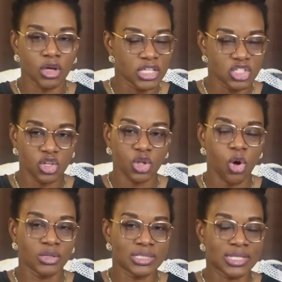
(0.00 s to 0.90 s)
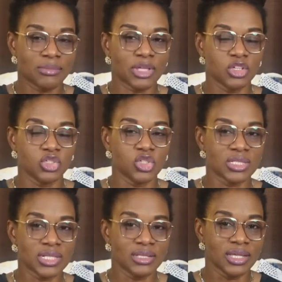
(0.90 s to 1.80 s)
It's not all the time that you
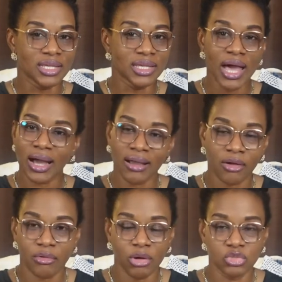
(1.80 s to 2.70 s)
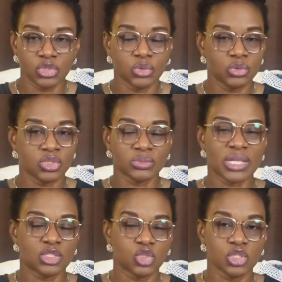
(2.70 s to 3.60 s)
just need the higgy-haggy around you.
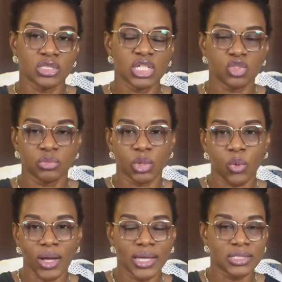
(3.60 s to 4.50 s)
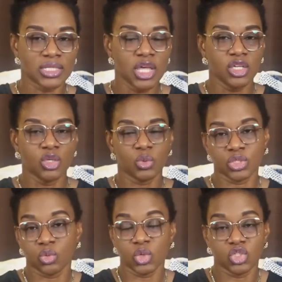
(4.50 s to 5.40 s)
Sometimes you just need to be quiet. You want
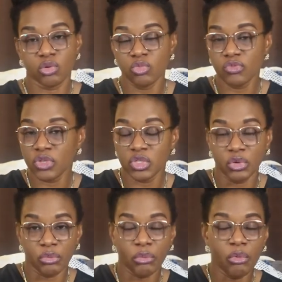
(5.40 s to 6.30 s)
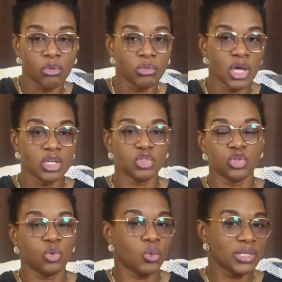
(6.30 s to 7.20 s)
to watch your movie in your room. You
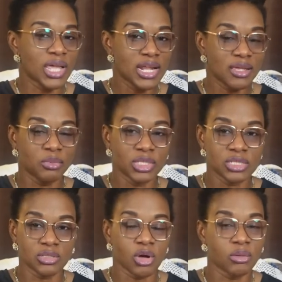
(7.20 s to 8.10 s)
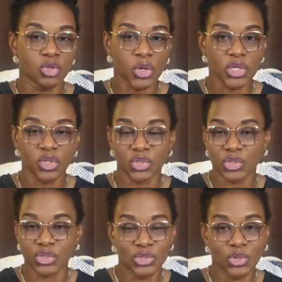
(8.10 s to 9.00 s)
don't want anybody to come knocking on
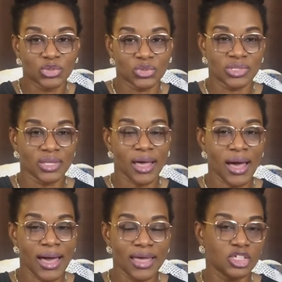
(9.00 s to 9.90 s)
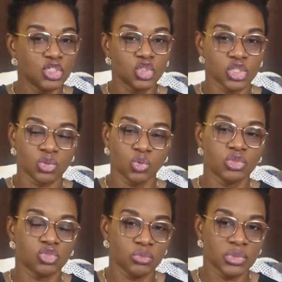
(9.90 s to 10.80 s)
your door to say hi. You just
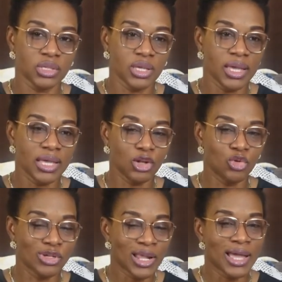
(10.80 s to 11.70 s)
want to be alone.